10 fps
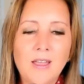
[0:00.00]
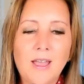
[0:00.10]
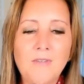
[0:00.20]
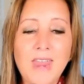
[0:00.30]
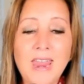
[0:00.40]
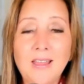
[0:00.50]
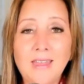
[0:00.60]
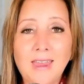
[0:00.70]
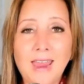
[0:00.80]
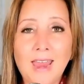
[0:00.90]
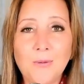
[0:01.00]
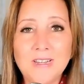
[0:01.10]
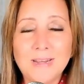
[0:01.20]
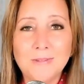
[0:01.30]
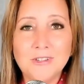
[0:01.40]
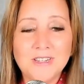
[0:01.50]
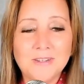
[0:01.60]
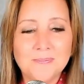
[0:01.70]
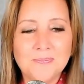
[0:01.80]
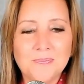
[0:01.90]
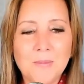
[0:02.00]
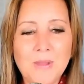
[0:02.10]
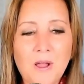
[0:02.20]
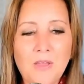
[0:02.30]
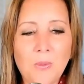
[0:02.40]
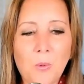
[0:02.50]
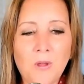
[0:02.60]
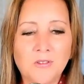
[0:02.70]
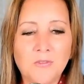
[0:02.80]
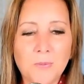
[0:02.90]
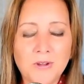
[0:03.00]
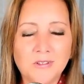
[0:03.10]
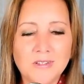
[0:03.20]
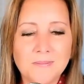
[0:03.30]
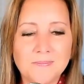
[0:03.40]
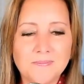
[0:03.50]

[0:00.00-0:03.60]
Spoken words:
of healing and redemption beyond the walls of prison.